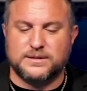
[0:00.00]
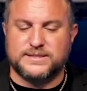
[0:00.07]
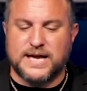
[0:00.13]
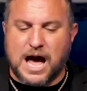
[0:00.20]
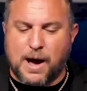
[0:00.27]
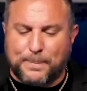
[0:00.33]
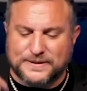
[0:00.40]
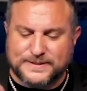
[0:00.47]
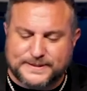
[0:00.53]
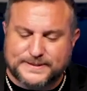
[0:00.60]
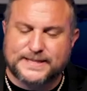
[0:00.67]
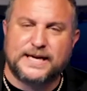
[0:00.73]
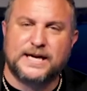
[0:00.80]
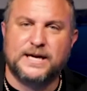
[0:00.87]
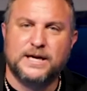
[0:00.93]
to help us
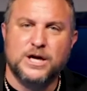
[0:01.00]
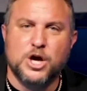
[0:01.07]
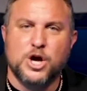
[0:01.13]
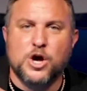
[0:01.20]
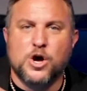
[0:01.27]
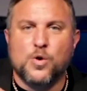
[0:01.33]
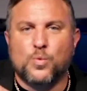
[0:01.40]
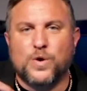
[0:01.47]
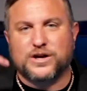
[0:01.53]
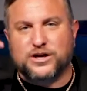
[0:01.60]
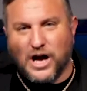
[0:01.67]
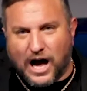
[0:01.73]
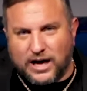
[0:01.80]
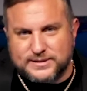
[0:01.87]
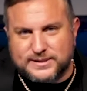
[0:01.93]
see what
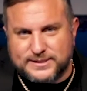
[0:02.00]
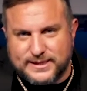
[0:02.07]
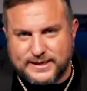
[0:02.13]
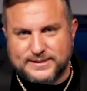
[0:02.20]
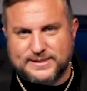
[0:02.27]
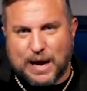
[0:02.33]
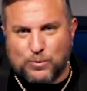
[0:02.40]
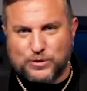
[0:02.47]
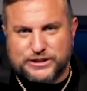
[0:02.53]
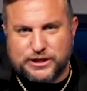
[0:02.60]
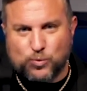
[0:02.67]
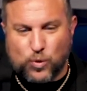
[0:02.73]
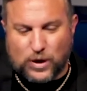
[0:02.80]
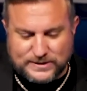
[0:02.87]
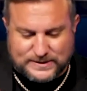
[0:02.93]
God sees, that which
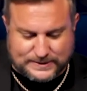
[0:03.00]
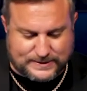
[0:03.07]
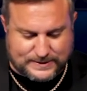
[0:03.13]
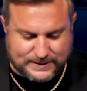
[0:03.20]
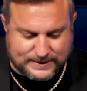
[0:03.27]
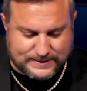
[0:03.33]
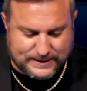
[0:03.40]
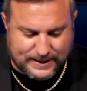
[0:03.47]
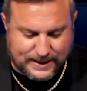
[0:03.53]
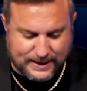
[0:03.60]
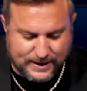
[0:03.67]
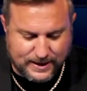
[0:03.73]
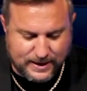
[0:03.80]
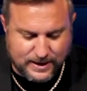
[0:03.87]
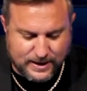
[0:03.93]
he wants us to see.
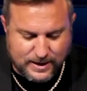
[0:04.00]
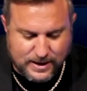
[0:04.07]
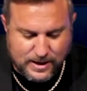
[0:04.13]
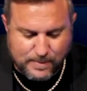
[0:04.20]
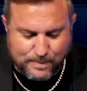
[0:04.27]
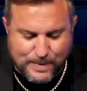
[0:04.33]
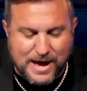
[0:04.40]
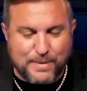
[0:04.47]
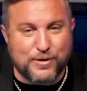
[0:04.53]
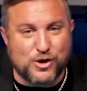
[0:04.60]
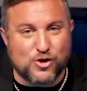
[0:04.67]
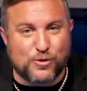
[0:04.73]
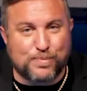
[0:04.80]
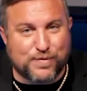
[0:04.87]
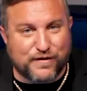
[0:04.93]
Maybe
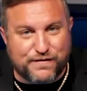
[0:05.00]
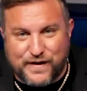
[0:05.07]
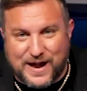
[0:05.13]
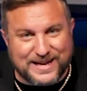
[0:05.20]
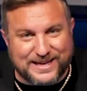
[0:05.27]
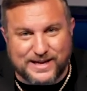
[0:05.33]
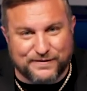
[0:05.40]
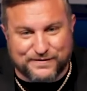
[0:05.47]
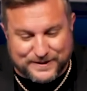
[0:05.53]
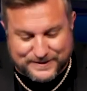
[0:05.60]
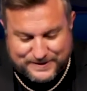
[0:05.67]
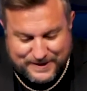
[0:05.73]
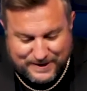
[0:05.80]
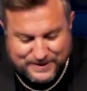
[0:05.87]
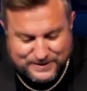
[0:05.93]
your prophetic gift is
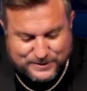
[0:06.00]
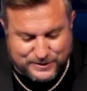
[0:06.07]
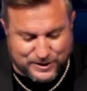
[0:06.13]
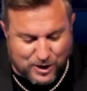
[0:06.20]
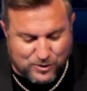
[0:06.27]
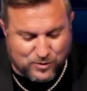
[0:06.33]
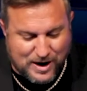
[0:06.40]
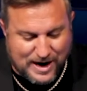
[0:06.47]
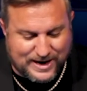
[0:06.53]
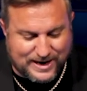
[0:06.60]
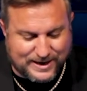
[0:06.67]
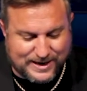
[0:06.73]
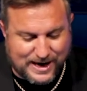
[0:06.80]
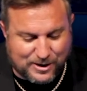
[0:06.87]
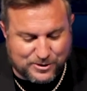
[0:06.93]
seen in songwriting,
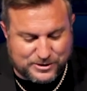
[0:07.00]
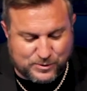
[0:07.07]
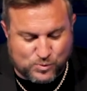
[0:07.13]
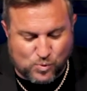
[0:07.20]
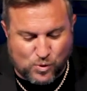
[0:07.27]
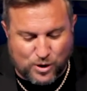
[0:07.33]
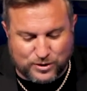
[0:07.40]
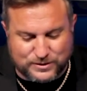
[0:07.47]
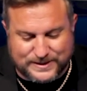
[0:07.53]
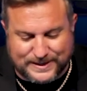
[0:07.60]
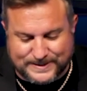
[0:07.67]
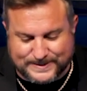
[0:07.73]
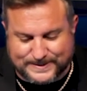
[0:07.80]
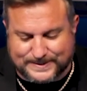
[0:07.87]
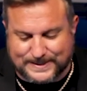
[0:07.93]
encouraging words,
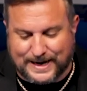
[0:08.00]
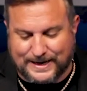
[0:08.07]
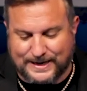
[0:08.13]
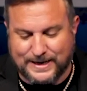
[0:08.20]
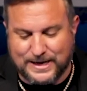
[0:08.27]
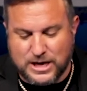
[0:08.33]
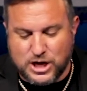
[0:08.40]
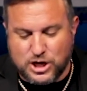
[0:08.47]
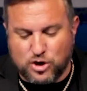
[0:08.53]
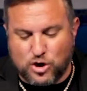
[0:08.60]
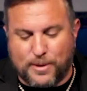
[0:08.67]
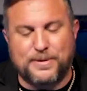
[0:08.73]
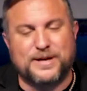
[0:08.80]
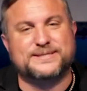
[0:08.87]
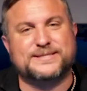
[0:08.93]
insight.
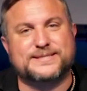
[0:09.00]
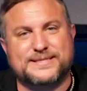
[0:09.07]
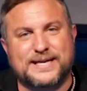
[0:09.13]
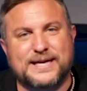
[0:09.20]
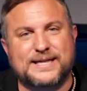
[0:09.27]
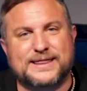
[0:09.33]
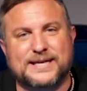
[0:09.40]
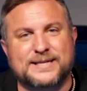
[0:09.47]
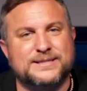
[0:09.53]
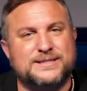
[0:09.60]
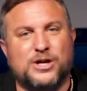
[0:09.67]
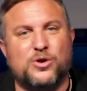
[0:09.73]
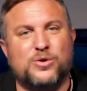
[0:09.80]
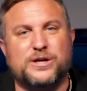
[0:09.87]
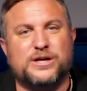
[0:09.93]
You're able to see things
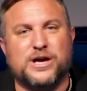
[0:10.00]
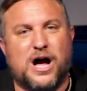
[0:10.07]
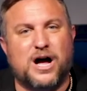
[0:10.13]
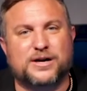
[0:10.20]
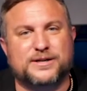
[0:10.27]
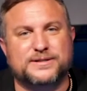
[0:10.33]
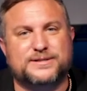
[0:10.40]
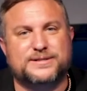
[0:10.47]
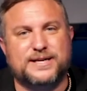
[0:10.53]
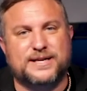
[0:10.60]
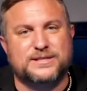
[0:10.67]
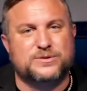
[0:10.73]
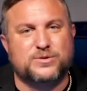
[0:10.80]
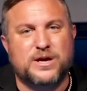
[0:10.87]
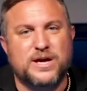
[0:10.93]
that only God can
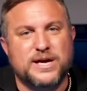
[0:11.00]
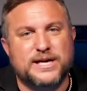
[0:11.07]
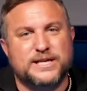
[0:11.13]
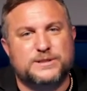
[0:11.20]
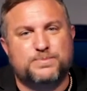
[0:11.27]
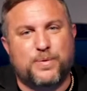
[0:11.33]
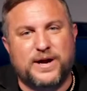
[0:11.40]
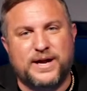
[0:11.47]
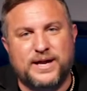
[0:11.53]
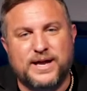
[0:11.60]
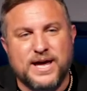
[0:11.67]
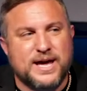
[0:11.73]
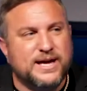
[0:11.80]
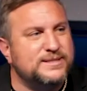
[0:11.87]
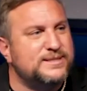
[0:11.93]
see.
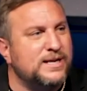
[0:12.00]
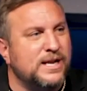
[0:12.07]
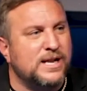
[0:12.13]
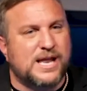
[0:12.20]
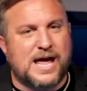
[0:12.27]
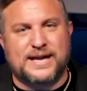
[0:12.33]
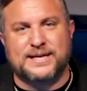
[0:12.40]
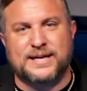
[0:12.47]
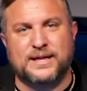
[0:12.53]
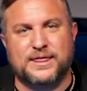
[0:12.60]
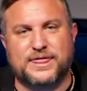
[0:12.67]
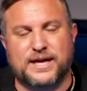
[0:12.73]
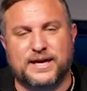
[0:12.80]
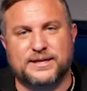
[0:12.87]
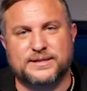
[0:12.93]
He's enlightening
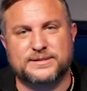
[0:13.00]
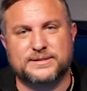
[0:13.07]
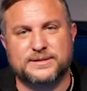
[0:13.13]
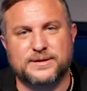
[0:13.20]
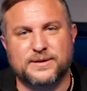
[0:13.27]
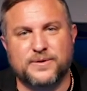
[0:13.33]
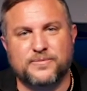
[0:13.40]
things.